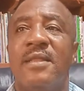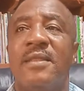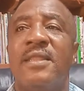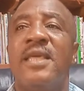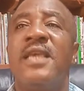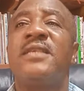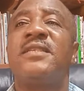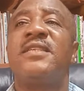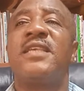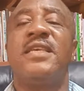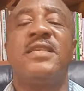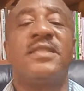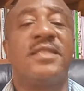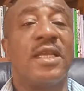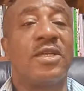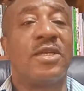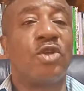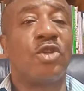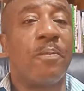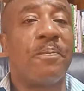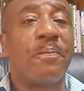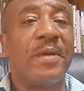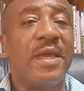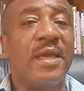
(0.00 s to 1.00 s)
This is the
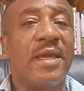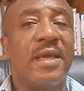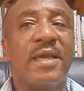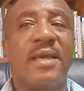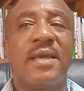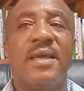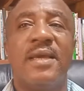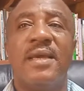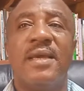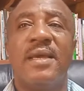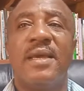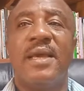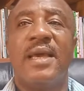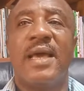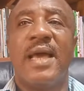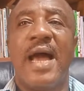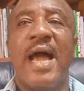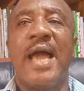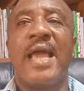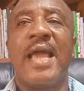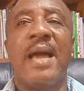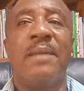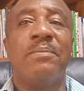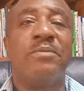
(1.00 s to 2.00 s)
topic
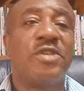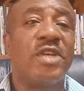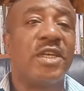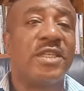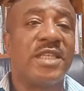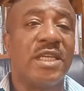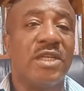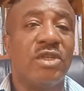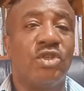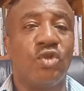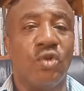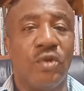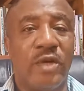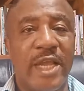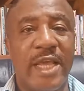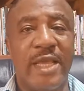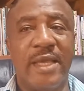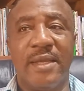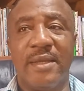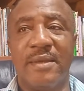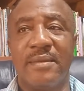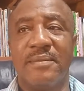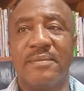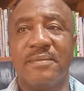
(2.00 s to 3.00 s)
I am treating
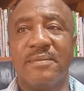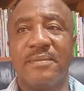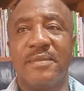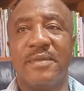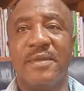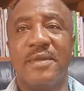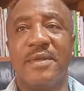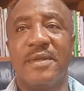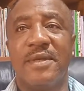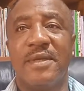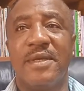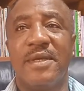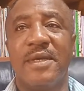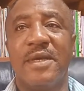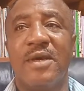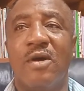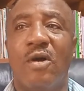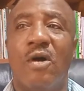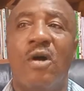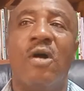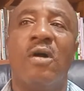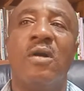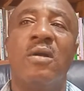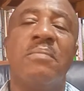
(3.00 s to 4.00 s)
today
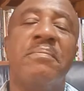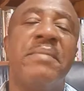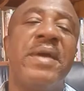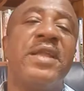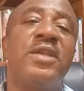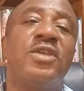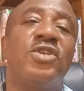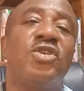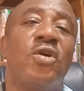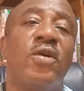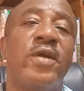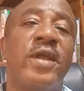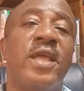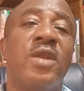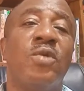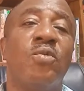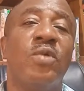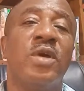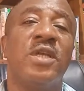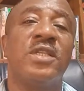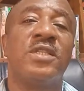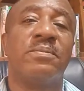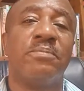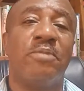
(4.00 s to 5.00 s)
on
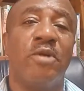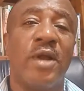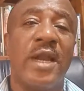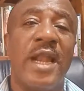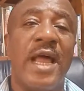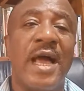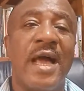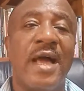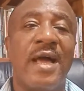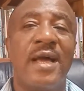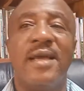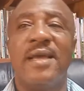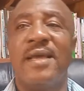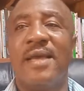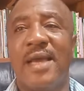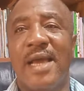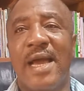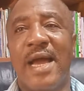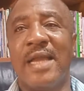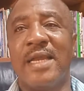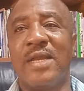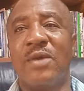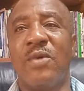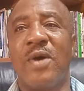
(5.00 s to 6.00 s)
Mentoring with Bola
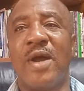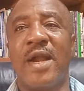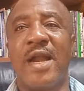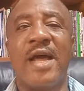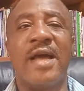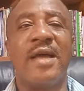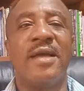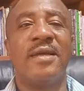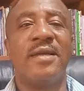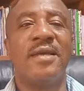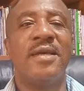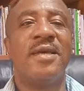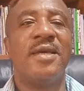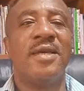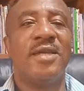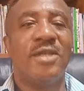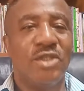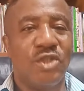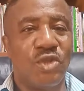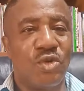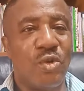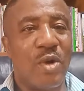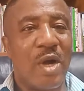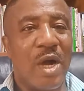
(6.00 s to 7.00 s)
Adewara.
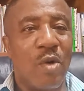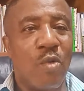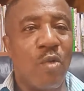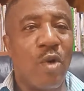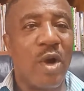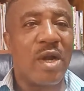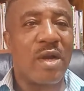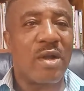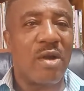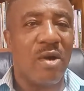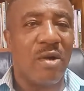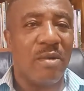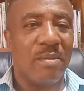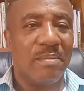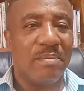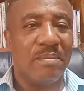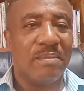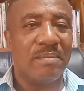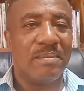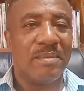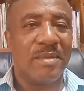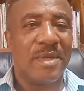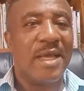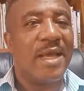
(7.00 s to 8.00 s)
You are welcome.
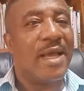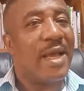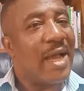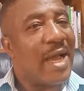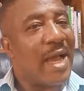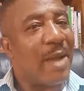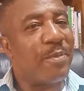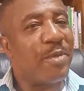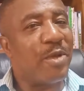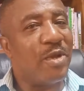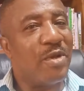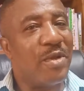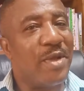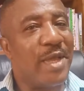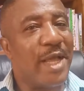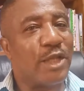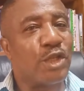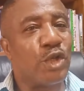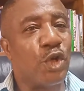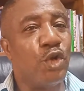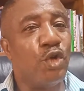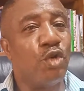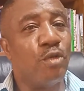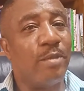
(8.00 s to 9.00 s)
Happy New
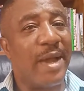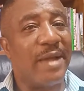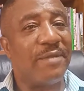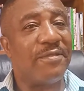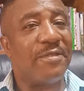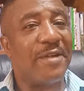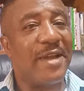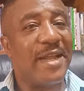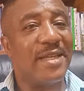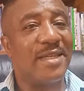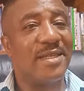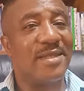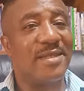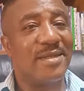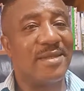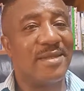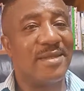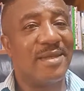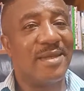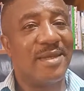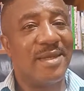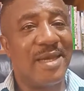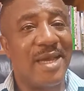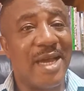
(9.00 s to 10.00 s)
Year to you, my friend.
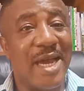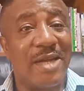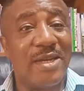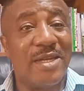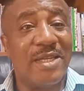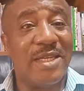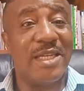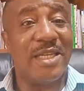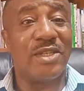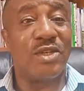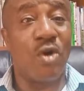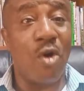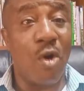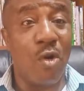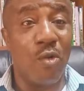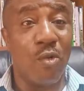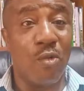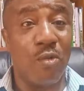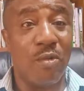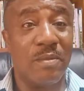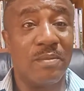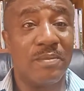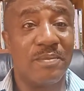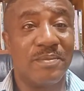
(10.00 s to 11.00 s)
How did it
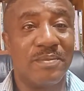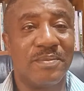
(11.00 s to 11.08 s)
go?